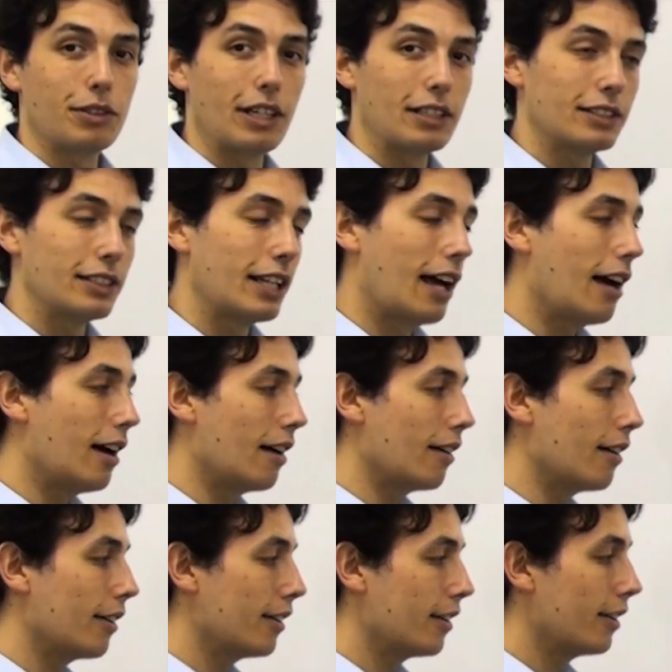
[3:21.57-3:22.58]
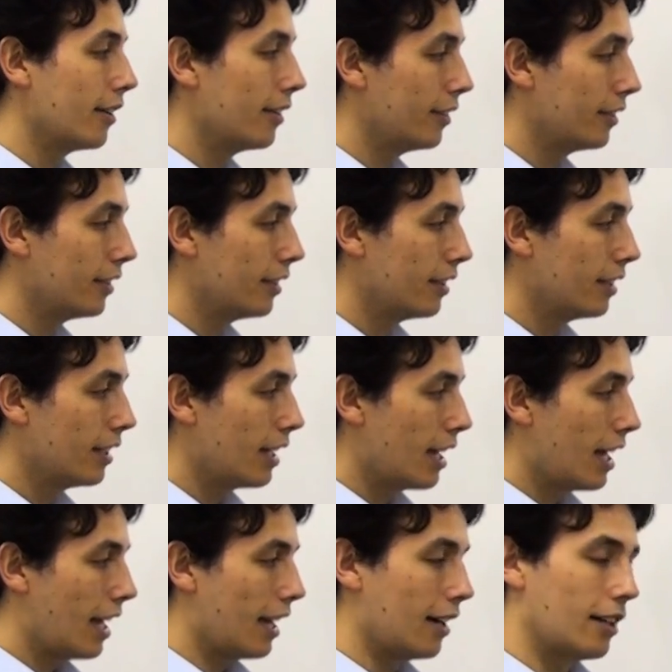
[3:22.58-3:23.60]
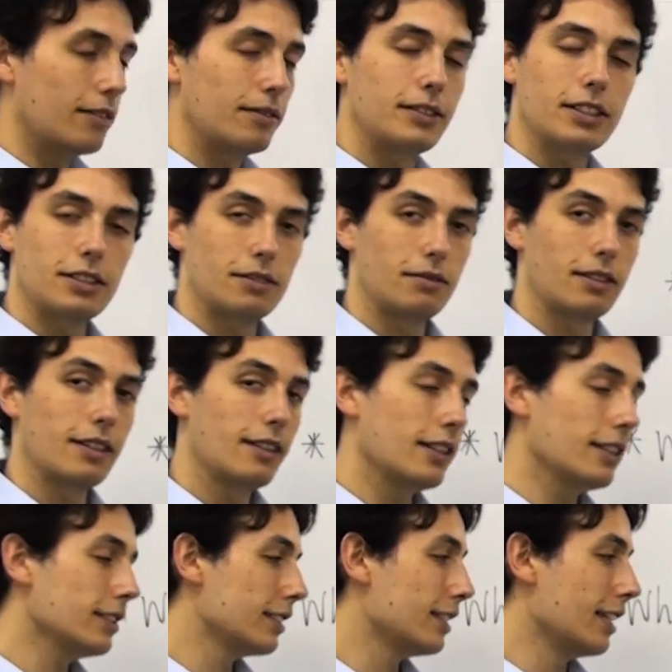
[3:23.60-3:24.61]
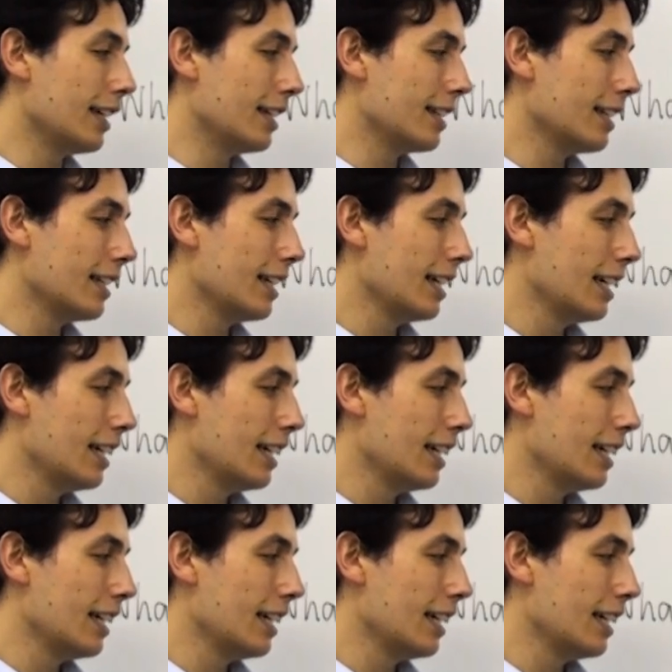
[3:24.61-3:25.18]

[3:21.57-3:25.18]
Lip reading: pronounce the R. And I've just realized that